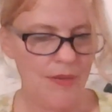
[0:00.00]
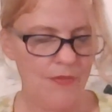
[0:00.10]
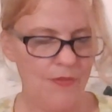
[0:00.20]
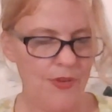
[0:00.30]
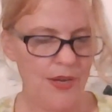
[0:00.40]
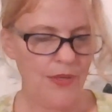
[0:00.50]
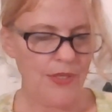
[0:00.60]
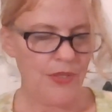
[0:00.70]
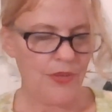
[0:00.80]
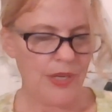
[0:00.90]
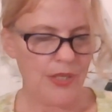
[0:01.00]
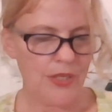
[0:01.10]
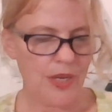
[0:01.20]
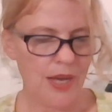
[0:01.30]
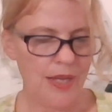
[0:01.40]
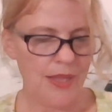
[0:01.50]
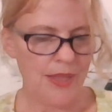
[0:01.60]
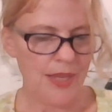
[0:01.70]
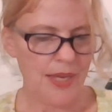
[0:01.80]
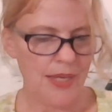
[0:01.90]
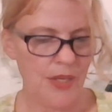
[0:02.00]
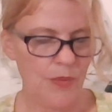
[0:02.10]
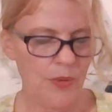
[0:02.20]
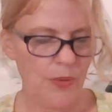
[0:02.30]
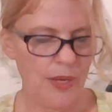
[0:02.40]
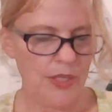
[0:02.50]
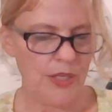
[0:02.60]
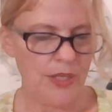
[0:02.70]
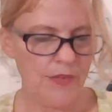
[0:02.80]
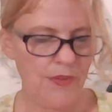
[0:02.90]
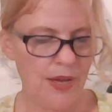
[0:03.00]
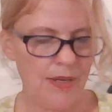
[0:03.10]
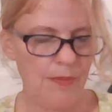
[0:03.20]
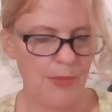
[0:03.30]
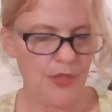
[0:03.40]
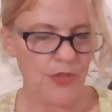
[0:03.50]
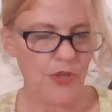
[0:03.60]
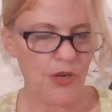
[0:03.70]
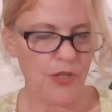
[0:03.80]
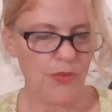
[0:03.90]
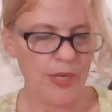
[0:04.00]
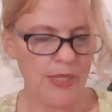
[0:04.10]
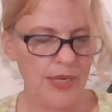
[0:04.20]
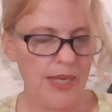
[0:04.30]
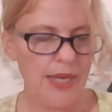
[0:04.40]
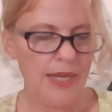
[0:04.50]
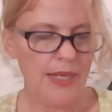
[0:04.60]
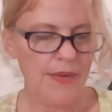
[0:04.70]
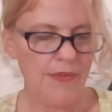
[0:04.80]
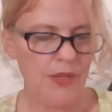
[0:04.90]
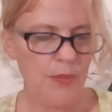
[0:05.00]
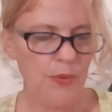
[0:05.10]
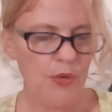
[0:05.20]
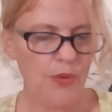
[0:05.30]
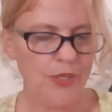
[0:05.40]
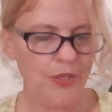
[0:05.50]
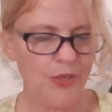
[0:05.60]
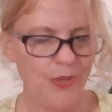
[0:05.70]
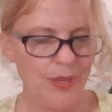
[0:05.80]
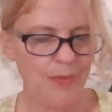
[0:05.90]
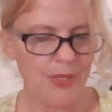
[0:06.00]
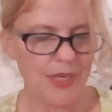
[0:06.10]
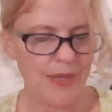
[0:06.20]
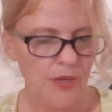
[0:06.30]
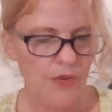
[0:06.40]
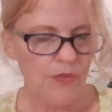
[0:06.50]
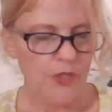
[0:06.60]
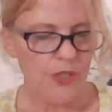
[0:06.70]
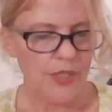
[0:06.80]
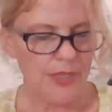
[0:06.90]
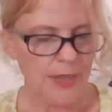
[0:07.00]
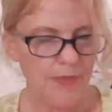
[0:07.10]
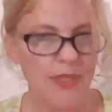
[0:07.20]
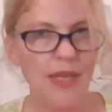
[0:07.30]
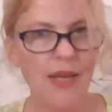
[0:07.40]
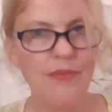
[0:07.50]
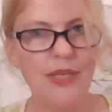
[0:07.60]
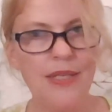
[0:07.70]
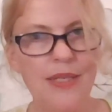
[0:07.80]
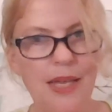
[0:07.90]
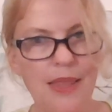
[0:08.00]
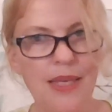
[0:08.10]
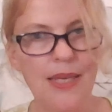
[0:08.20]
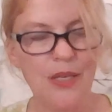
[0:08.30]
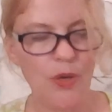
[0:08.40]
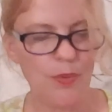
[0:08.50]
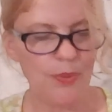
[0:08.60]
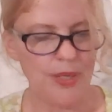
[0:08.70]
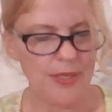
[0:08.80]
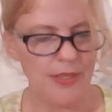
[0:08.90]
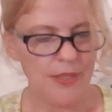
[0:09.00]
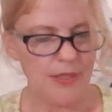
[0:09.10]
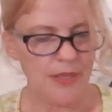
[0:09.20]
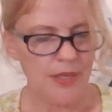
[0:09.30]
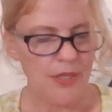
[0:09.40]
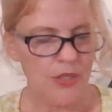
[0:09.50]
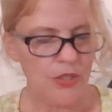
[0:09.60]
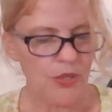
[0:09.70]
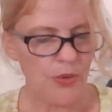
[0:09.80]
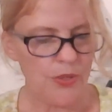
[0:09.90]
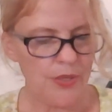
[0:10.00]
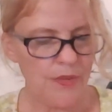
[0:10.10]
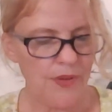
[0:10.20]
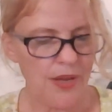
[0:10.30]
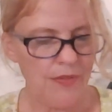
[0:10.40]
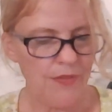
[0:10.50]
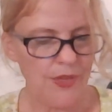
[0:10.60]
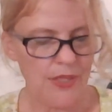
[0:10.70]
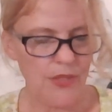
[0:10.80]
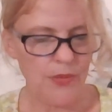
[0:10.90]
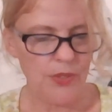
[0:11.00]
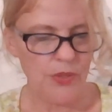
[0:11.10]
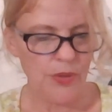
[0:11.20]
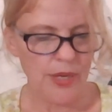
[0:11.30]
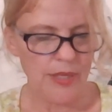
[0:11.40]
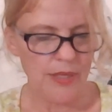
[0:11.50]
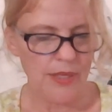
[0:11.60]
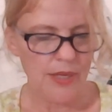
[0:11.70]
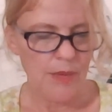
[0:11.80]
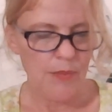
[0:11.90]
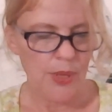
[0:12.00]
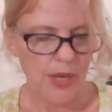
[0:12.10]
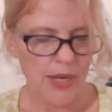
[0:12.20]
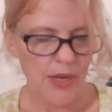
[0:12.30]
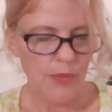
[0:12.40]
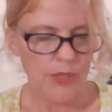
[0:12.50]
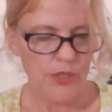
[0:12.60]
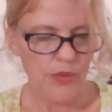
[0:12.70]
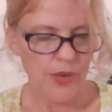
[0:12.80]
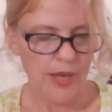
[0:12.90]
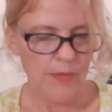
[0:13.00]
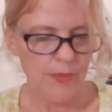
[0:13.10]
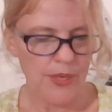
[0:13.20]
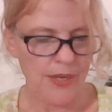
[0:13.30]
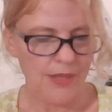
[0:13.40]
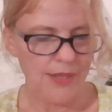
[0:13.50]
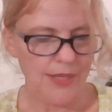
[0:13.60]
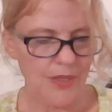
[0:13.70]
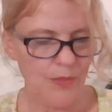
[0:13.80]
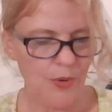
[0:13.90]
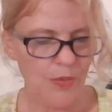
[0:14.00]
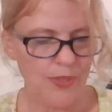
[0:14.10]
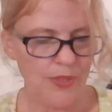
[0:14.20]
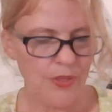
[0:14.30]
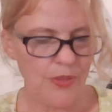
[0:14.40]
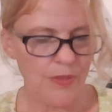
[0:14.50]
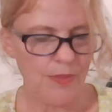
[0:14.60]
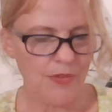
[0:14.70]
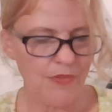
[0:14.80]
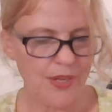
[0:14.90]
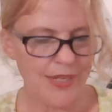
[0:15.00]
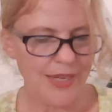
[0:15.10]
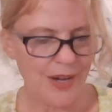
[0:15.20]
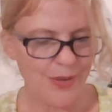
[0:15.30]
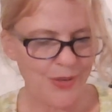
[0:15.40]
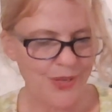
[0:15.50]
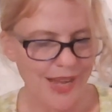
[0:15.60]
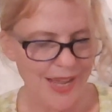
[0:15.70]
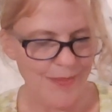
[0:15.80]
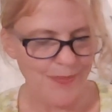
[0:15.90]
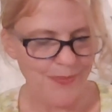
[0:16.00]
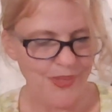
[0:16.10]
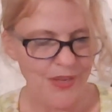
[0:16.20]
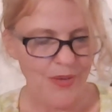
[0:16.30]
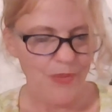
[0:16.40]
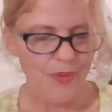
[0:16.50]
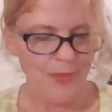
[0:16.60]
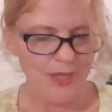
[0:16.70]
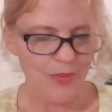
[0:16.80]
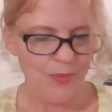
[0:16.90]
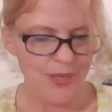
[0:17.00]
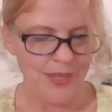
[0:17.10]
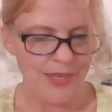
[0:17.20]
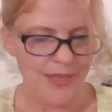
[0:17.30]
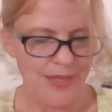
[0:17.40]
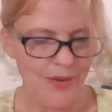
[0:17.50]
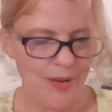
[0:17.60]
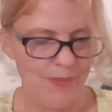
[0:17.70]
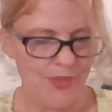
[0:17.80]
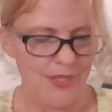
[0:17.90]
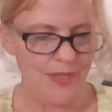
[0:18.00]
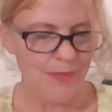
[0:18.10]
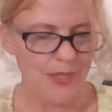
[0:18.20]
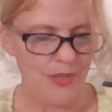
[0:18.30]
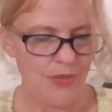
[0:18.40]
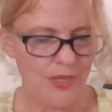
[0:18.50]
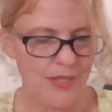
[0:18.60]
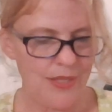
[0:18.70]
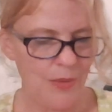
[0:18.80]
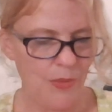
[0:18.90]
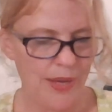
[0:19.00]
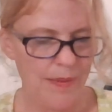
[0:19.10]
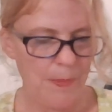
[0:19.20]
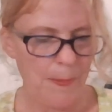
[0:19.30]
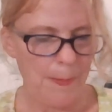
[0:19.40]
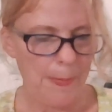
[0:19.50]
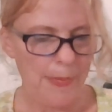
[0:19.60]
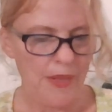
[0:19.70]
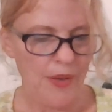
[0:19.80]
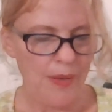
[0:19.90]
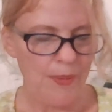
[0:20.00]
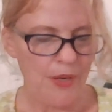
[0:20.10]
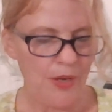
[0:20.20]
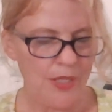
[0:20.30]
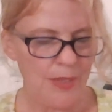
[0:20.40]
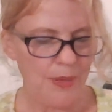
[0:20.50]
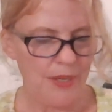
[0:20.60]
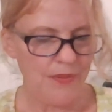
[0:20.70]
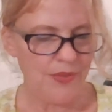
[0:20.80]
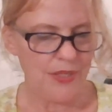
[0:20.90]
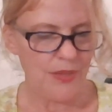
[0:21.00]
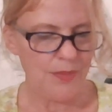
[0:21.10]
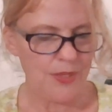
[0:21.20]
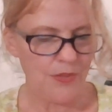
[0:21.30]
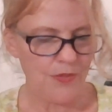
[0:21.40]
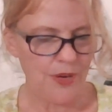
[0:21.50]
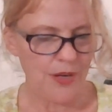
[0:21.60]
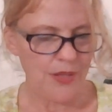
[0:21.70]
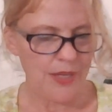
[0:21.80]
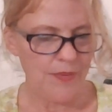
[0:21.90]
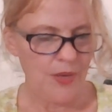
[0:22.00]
"Very strange. I think you were quite justified, Mr. Hartright, in giving the poor creature her liberty, for she seems to have done nothing in your presence to show herself unfit to enjoy it. But I wish you had been a little more resolute about finding out her name. We must really clear up this mystery in some way. You had better not speak of it to Mr. Fairlie